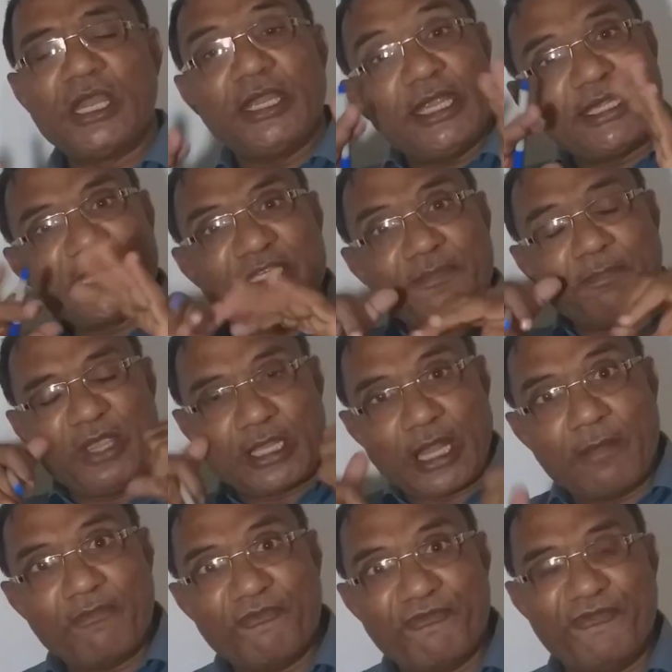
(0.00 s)
it has
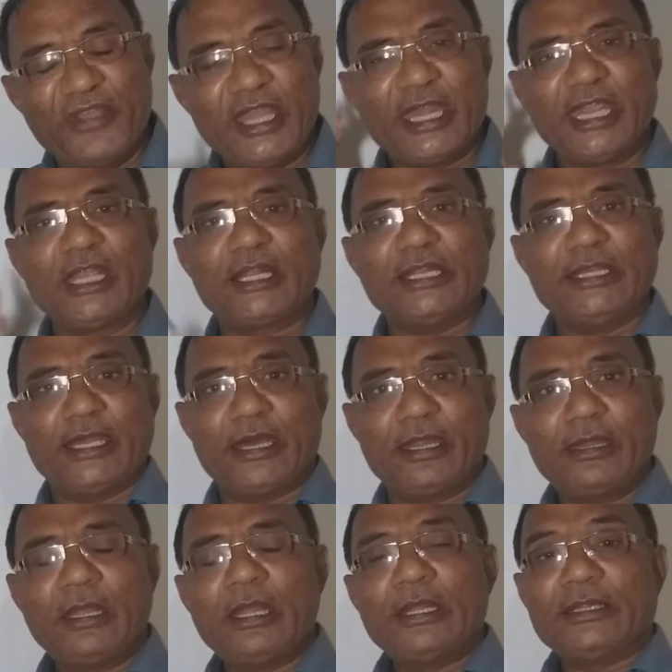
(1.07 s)
become very
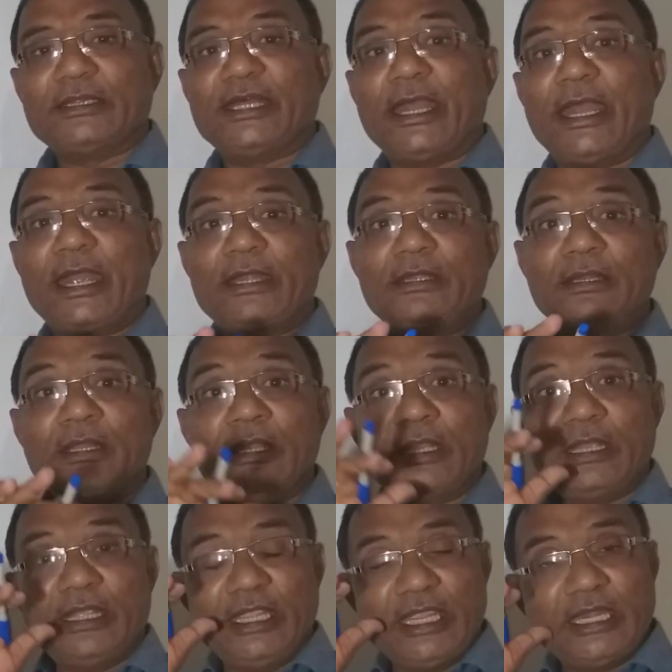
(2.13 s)
clear that
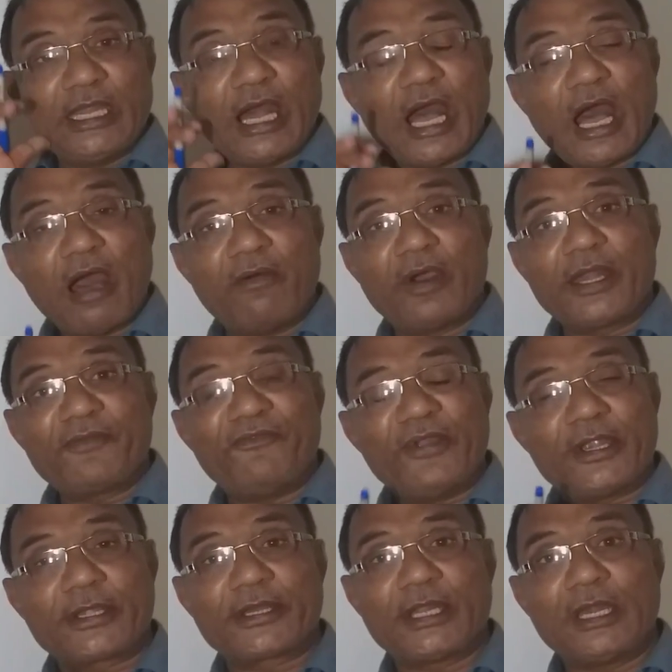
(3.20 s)
in our
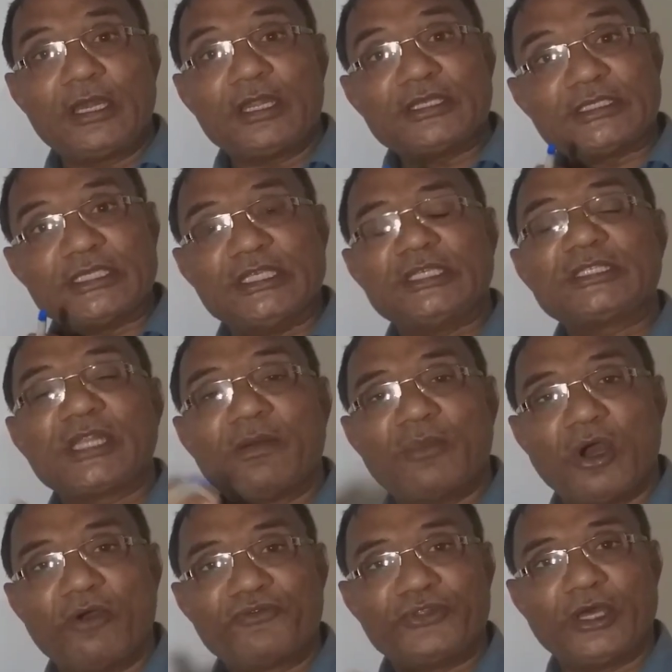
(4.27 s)
federal system
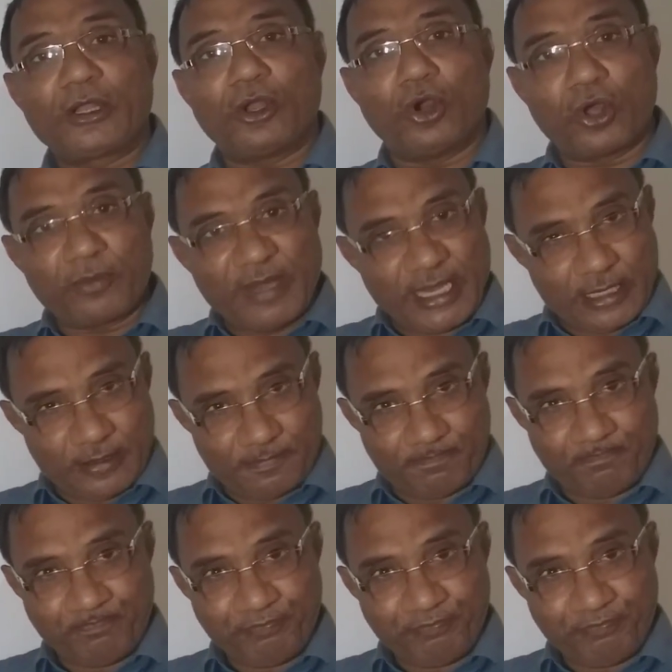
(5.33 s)
of the government,